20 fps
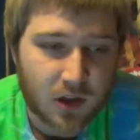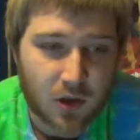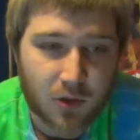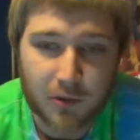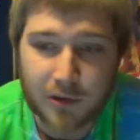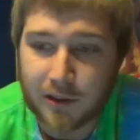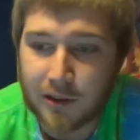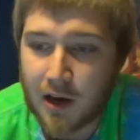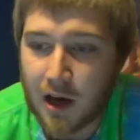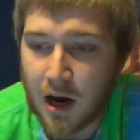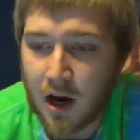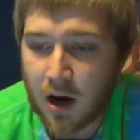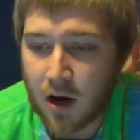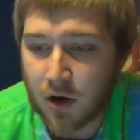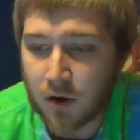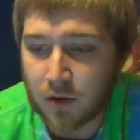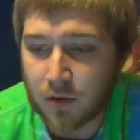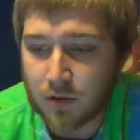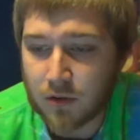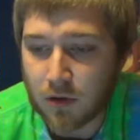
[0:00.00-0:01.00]

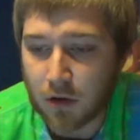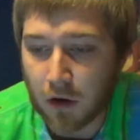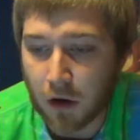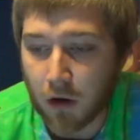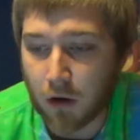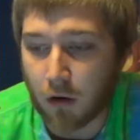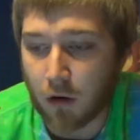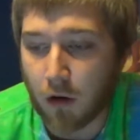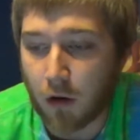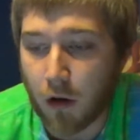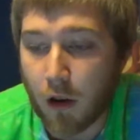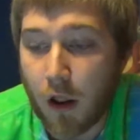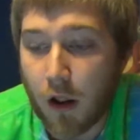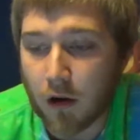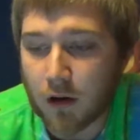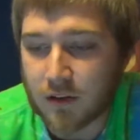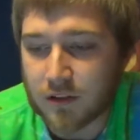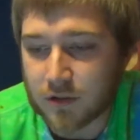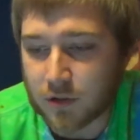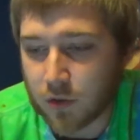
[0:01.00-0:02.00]
Without
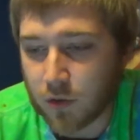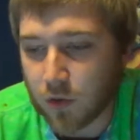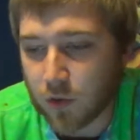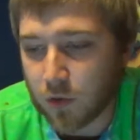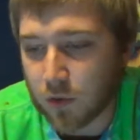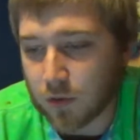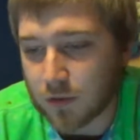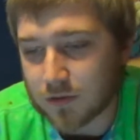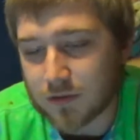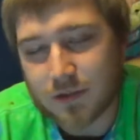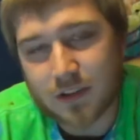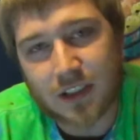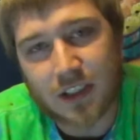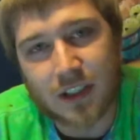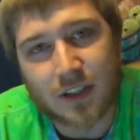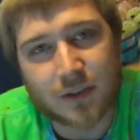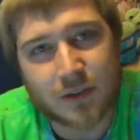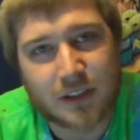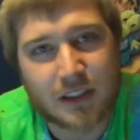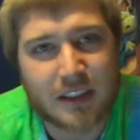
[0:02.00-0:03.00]
a tool, you
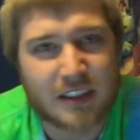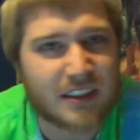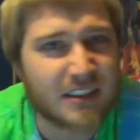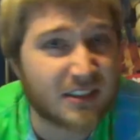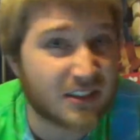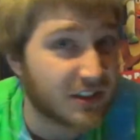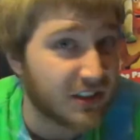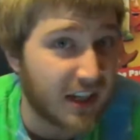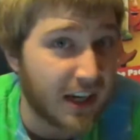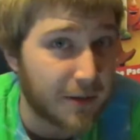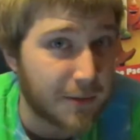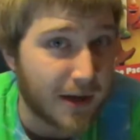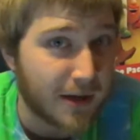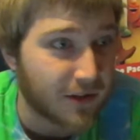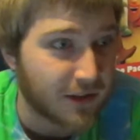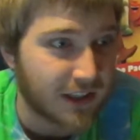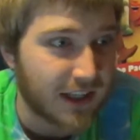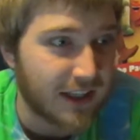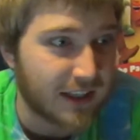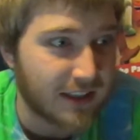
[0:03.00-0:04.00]
know, it just came
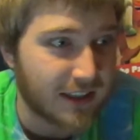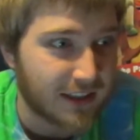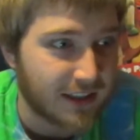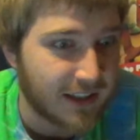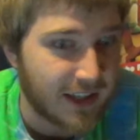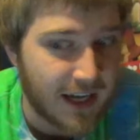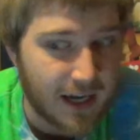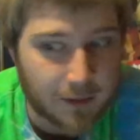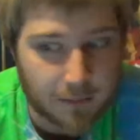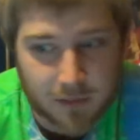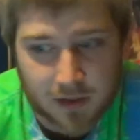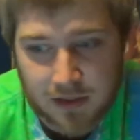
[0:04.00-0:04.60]
out kind of like that.